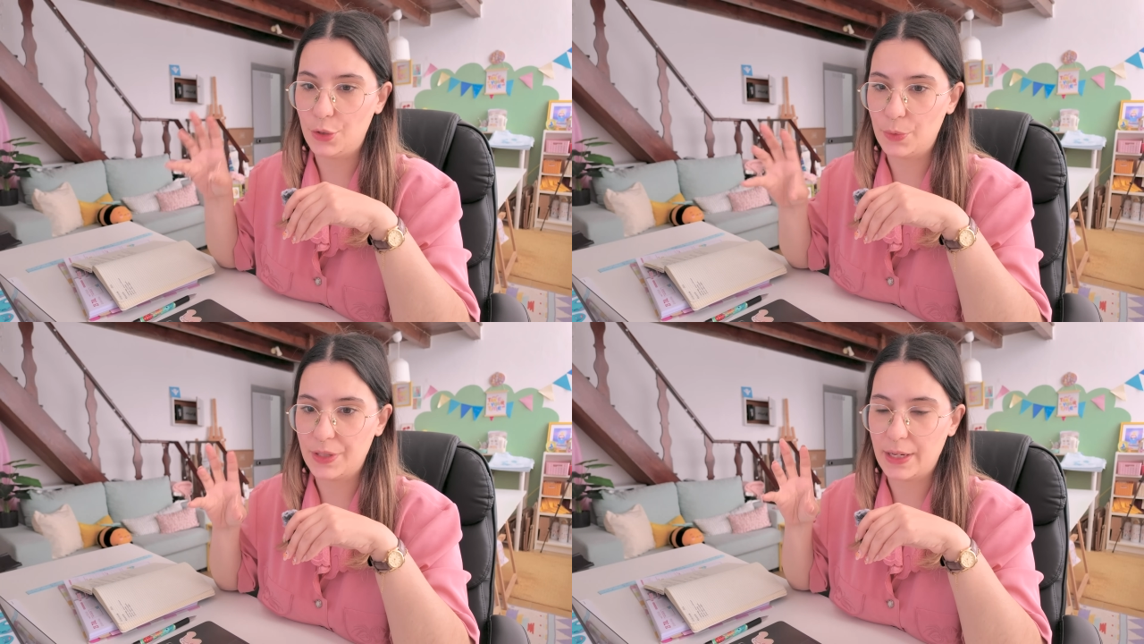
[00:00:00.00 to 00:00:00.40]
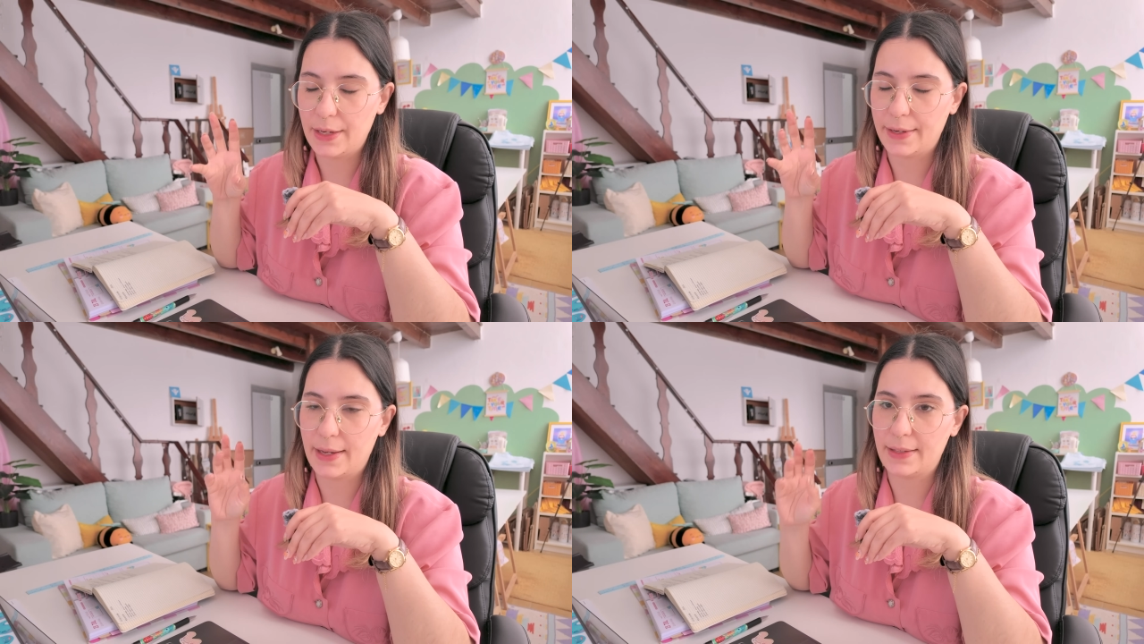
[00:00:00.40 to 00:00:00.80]

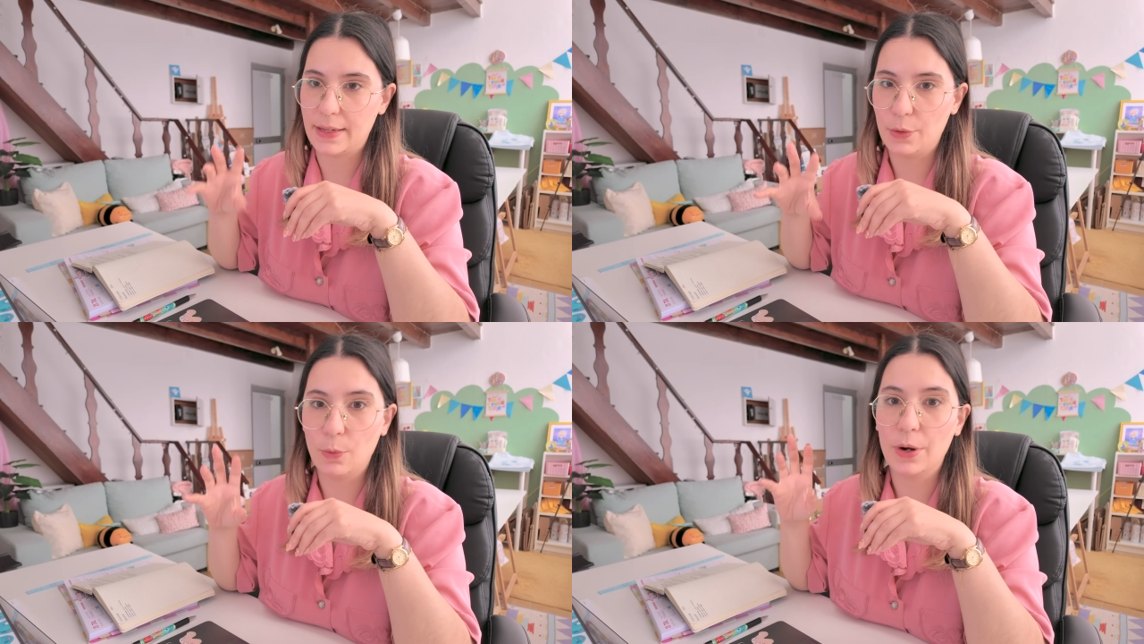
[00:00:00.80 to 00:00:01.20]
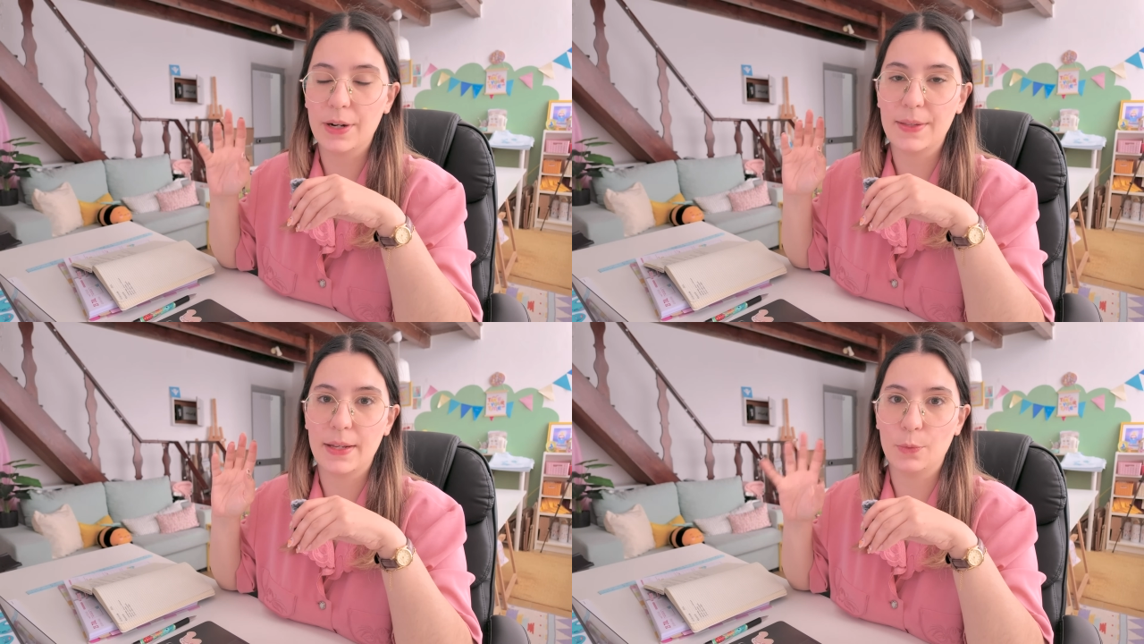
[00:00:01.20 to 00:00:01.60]
using as
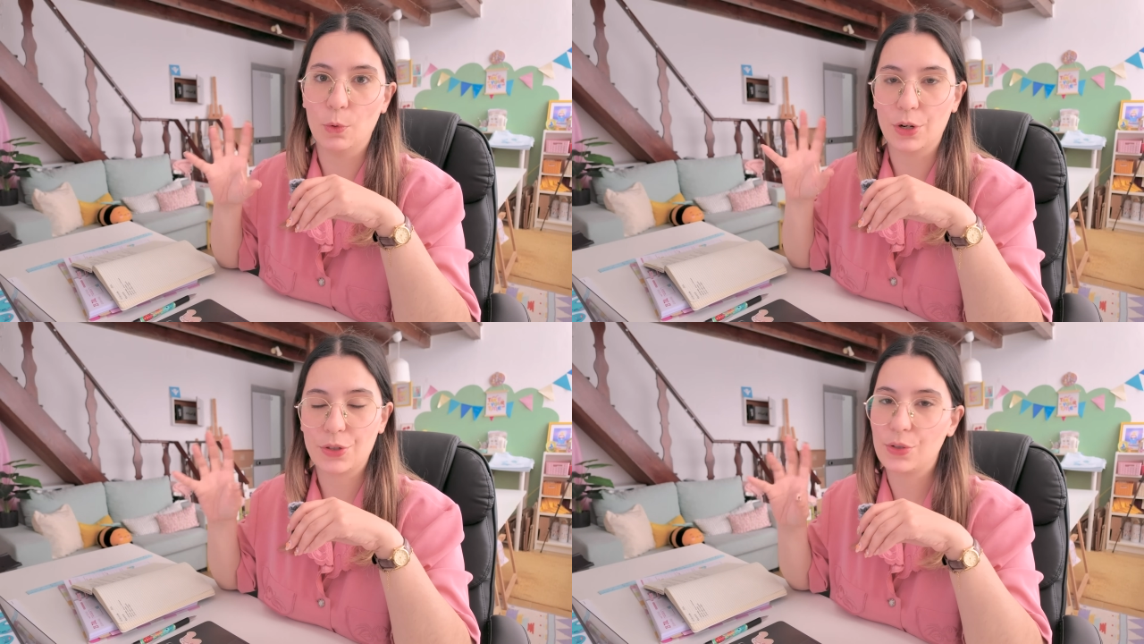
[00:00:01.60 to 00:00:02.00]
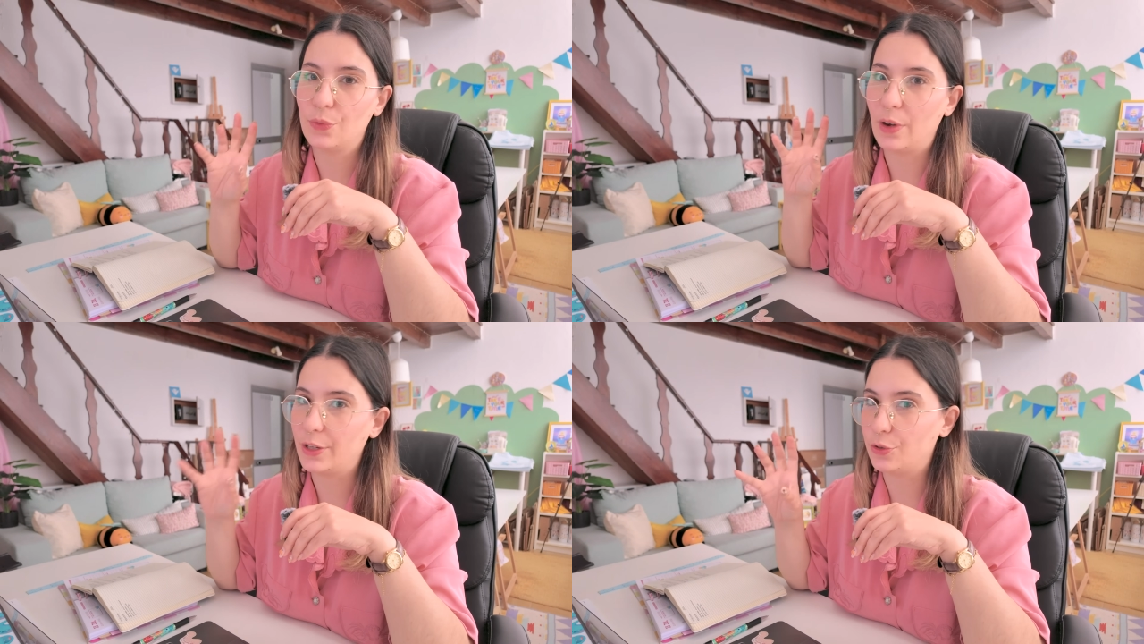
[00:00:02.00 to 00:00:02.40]
keywords and words
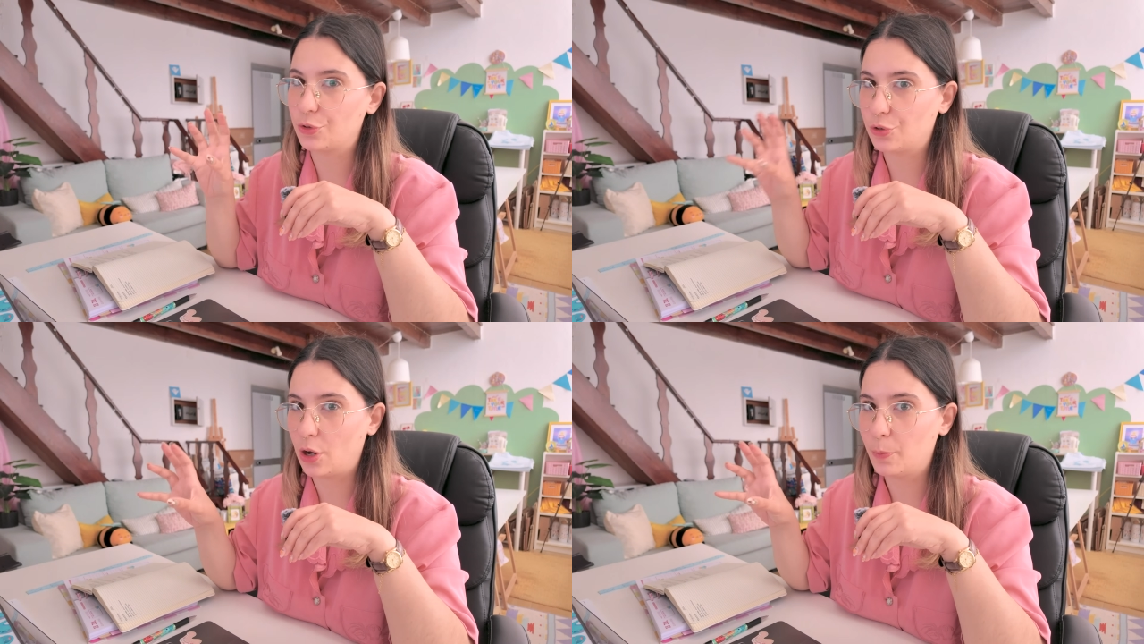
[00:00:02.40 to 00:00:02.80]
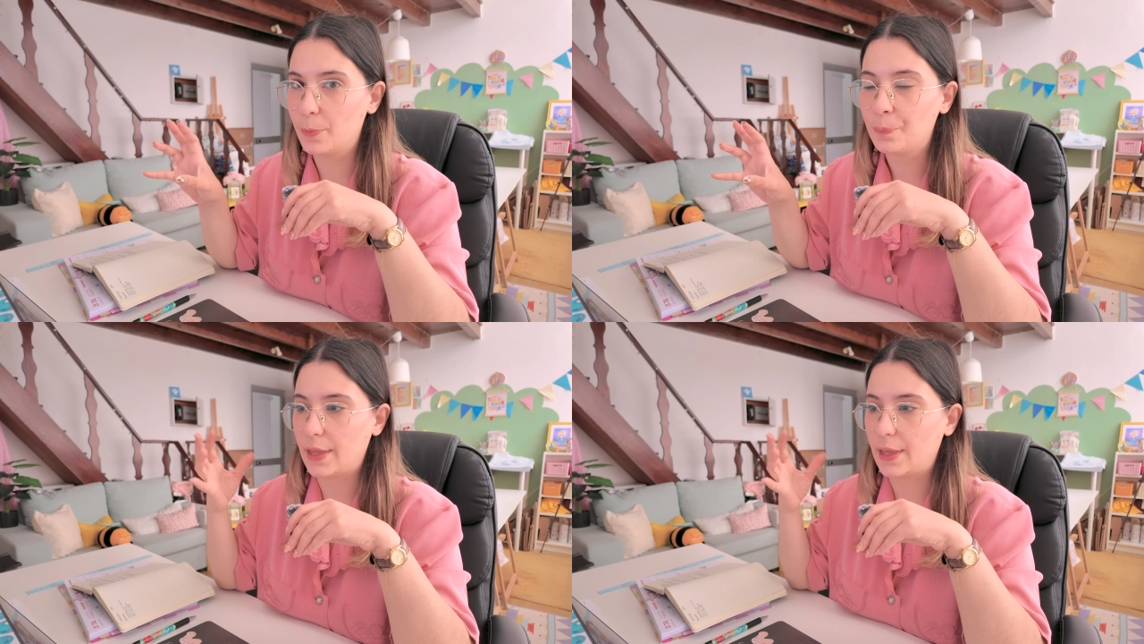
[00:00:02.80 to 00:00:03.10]
to find your shop,